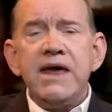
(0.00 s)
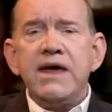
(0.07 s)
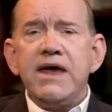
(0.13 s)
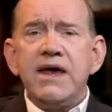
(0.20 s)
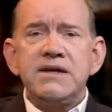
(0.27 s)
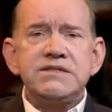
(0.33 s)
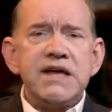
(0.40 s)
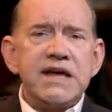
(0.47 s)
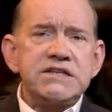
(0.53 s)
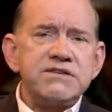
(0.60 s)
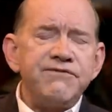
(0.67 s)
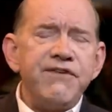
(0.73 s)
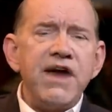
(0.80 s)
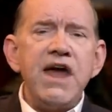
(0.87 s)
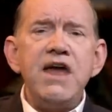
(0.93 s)
It takes
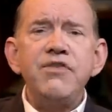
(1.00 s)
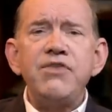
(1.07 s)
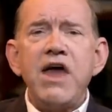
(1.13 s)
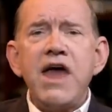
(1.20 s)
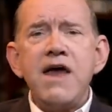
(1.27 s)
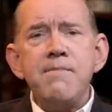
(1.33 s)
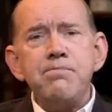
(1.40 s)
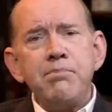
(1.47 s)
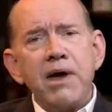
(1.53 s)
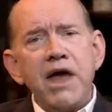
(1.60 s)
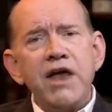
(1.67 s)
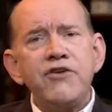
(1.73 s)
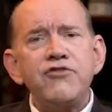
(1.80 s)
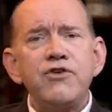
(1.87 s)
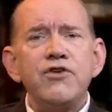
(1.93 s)
faith and
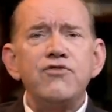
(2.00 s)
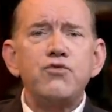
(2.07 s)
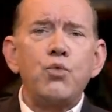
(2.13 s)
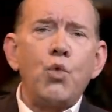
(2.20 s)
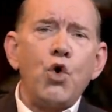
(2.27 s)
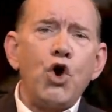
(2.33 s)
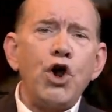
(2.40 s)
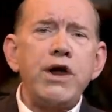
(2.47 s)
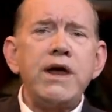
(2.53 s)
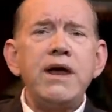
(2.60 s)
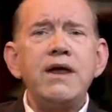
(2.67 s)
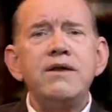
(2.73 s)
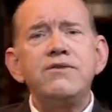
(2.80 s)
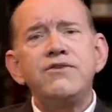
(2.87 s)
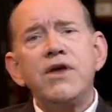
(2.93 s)
patience
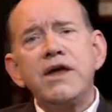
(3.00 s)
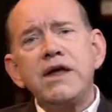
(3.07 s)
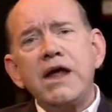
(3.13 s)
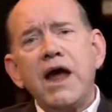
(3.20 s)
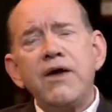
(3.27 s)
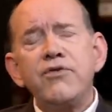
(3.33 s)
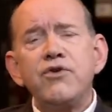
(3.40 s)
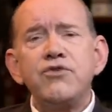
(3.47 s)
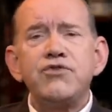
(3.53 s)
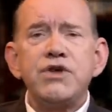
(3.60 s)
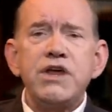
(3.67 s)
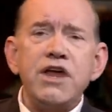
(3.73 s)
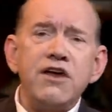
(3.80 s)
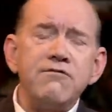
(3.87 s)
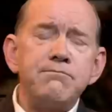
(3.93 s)
working together to
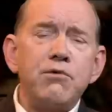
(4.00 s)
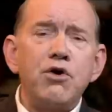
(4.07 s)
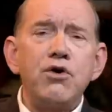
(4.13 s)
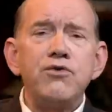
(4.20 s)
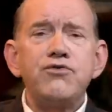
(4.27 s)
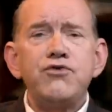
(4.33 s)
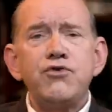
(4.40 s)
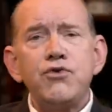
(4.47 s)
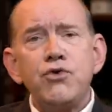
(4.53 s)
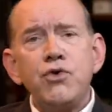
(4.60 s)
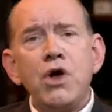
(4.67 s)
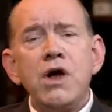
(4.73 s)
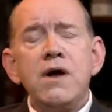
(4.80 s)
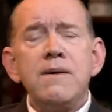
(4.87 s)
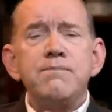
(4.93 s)
give birth to
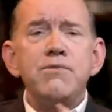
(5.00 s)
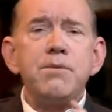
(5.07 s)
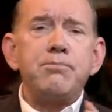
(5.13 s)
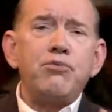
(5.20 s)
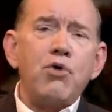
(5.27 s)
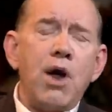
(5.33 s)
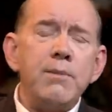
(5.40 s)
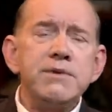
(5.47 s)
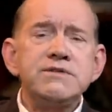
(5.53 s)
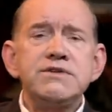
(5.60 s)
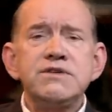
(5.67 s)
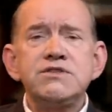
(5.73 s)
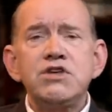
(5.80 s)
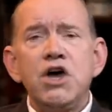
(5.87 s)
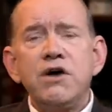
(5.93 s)
the
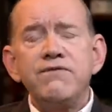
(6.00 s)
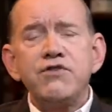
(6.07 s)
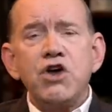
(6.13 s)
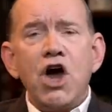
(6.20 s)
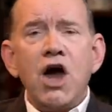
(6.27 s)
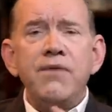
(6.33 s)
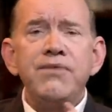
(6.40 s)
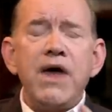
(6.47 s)
promises of God.